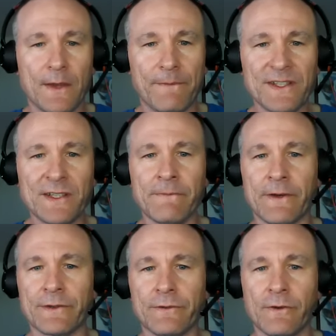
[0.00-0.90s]
if it's an
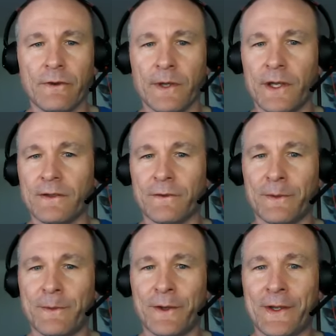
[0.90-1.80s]
investor doing it
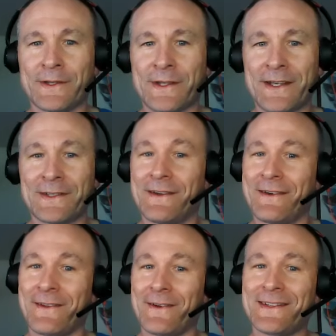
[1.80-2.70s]
deliberately as an exit
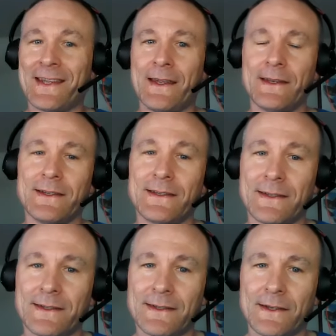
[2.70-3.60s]
and their intent is
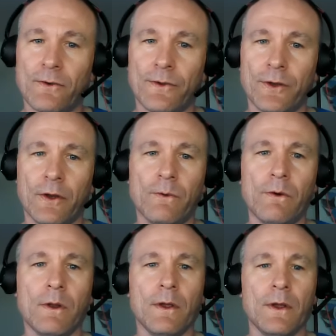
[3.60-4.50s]
to sell the
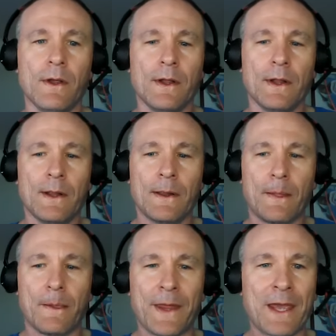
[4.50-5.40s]
note,
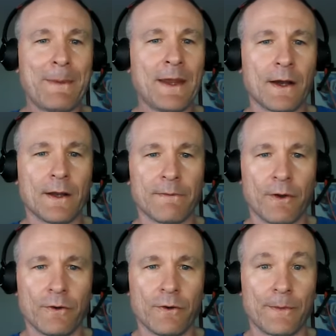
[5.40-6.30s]
they may not have
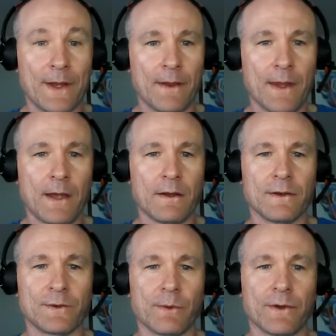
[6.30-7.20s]
underwritten that
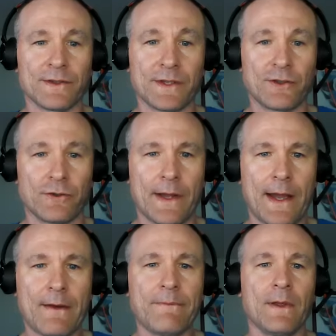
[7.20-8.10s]
as well as they should
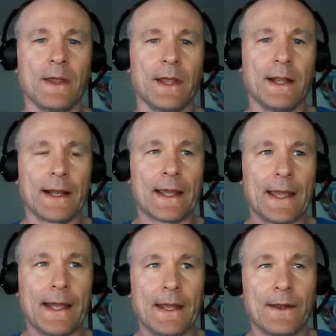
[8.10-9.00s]
have.
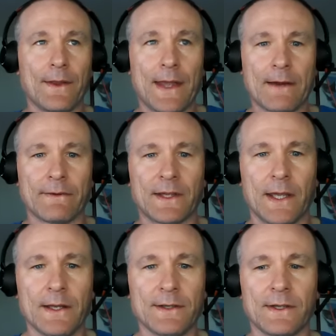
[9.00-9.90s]
And they have a
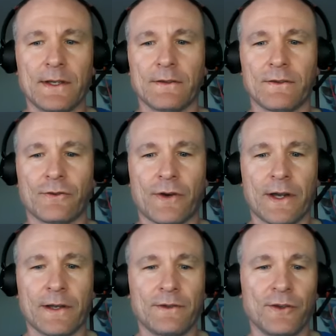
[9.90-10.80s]
tendency to
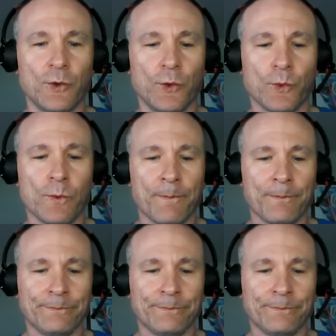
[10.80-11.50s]
try to